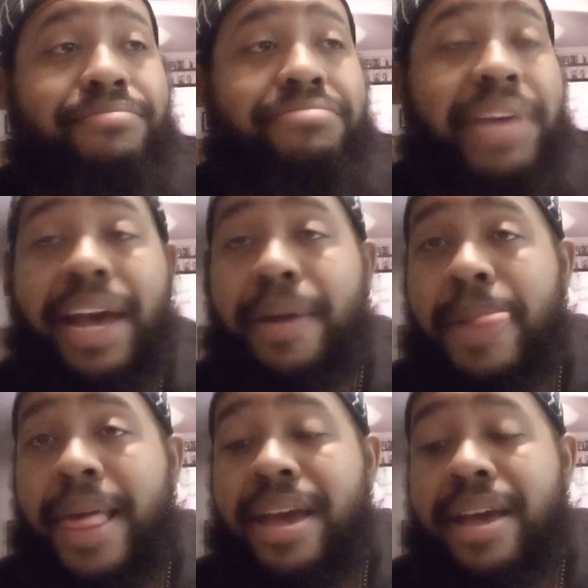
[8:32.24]
Yeah.
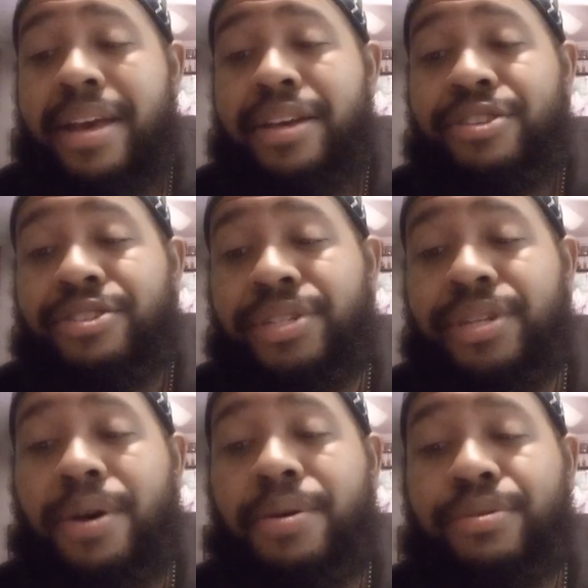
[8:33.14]

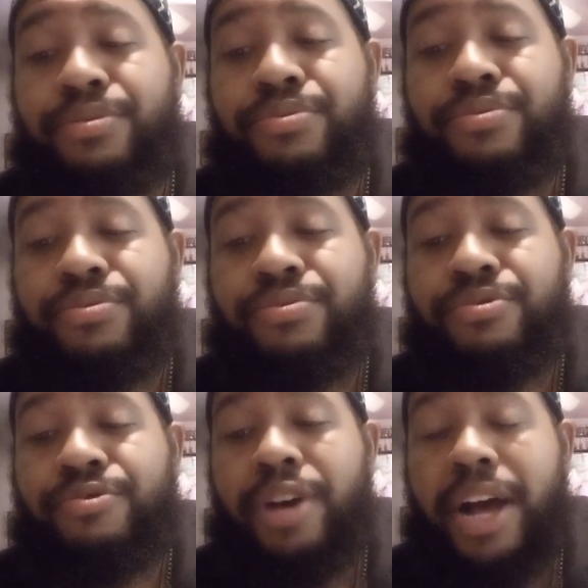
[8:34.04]
So,
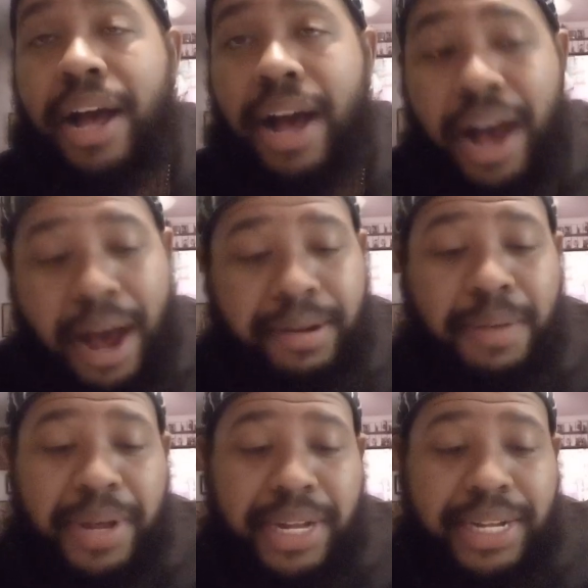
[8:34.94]

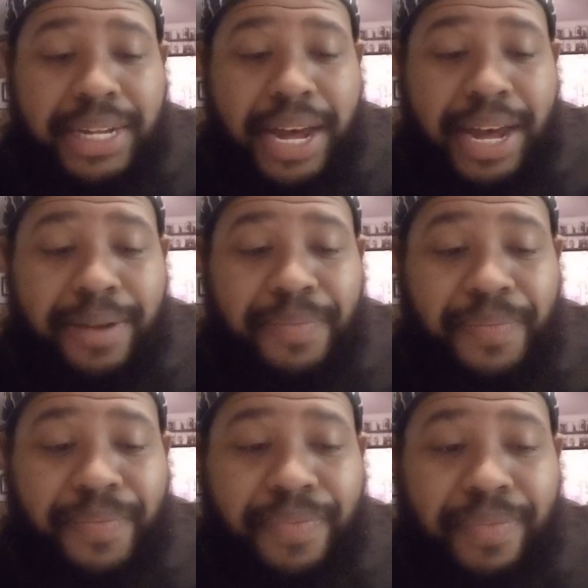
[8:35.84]
optimistic side.
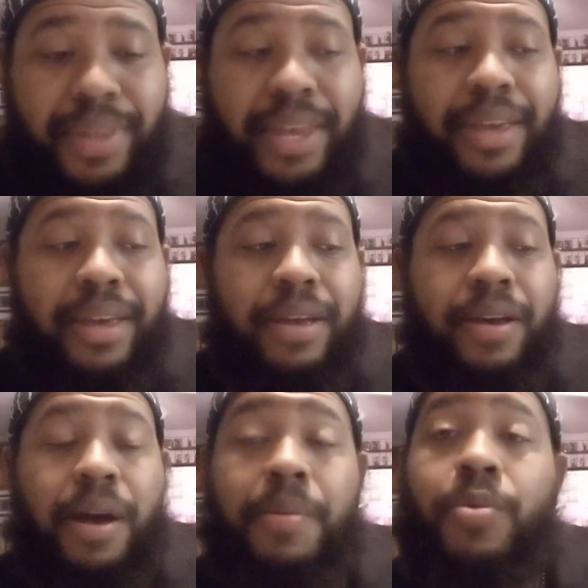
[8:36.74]

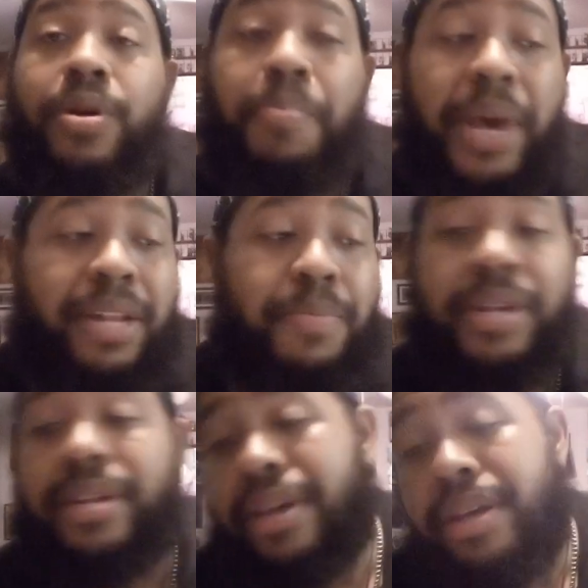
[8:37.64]
I mean, well, the
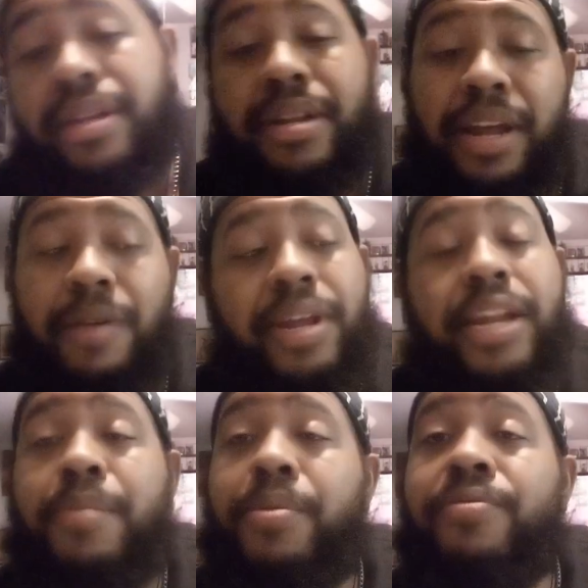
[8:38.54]
pessimistic is that I was like,
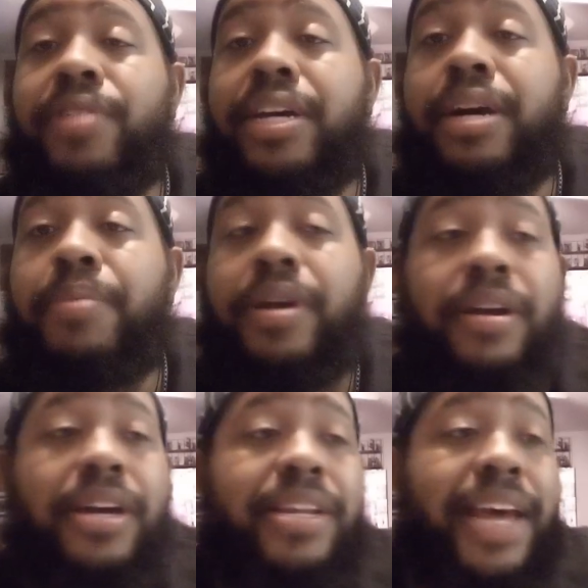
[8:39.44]
they both link up here.
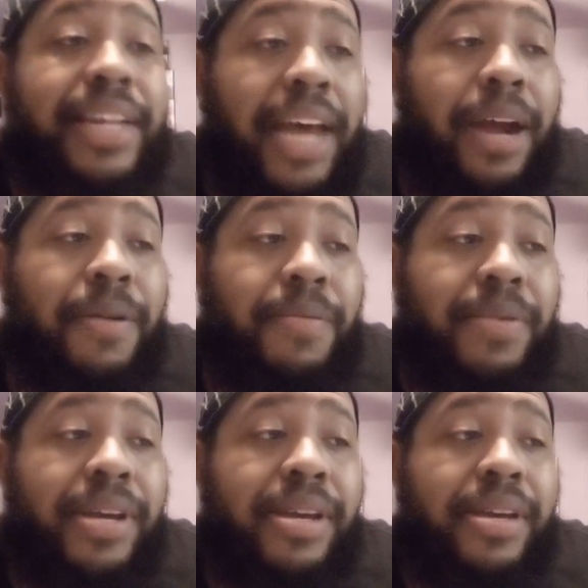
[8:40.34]
Is that
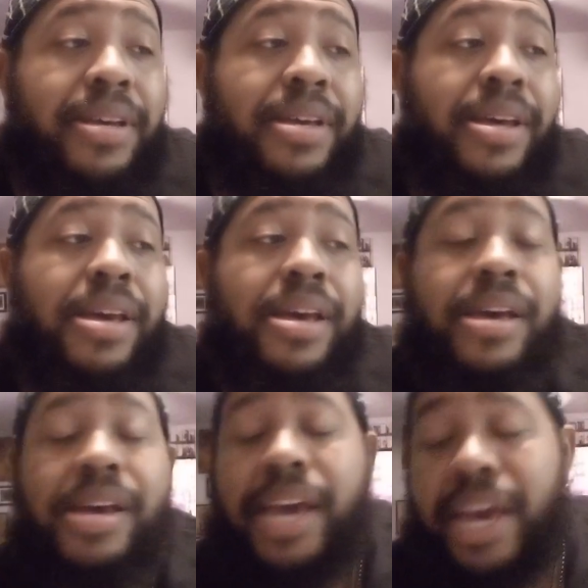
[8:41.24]
Tyree
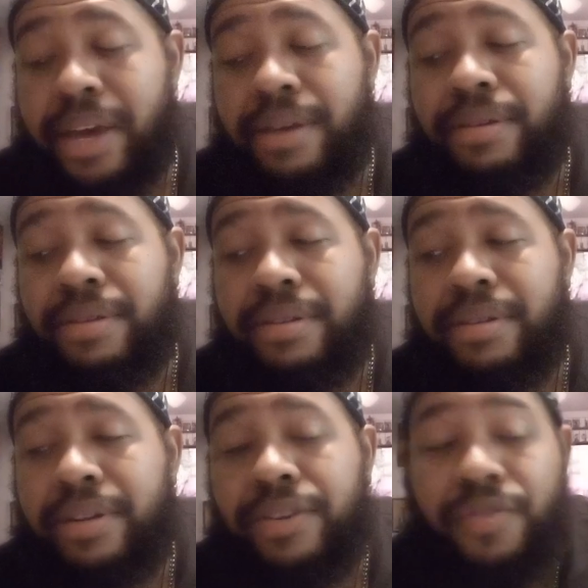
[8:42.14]
Hill
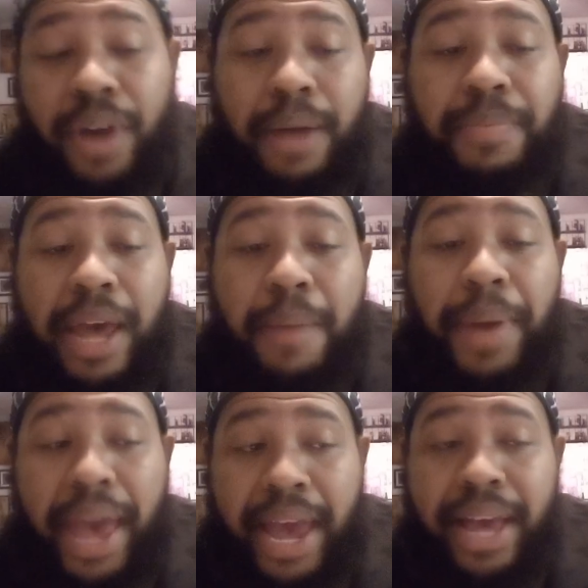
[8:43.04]
dropped that
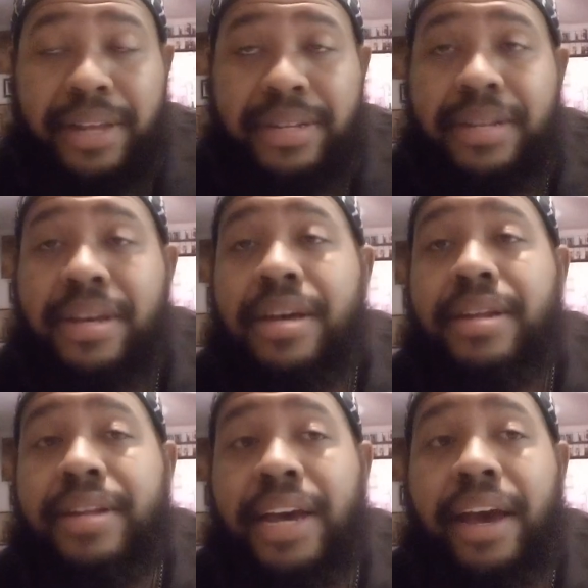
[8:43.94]
pass
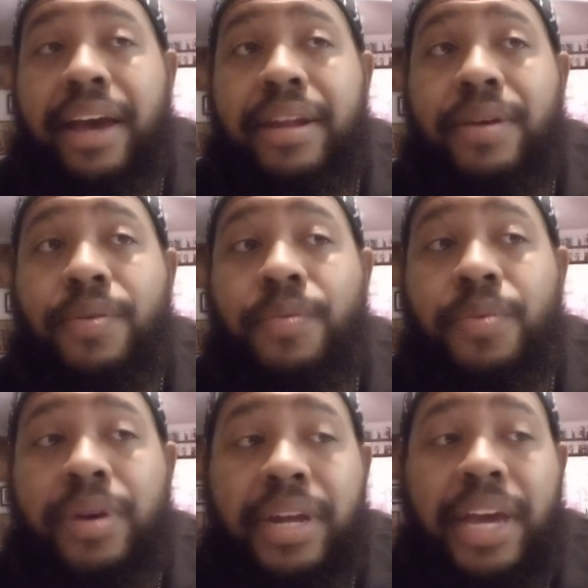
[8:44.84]
that
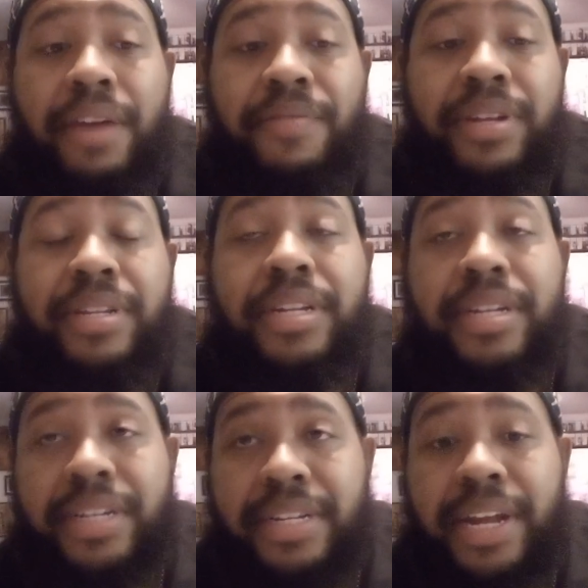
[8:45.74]
would have gave us the
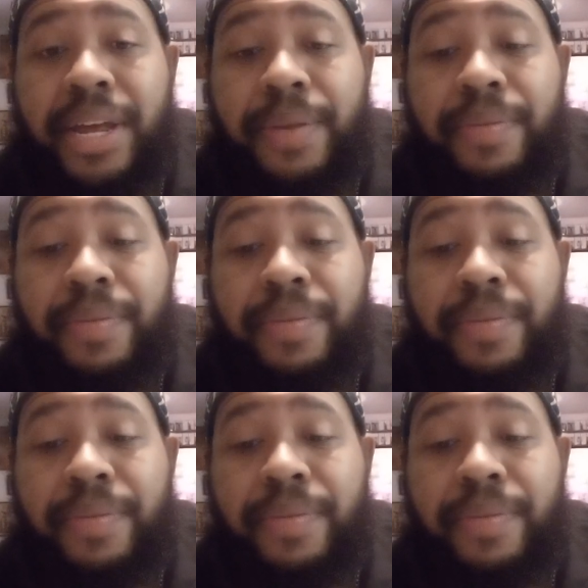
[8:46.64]
touchdown.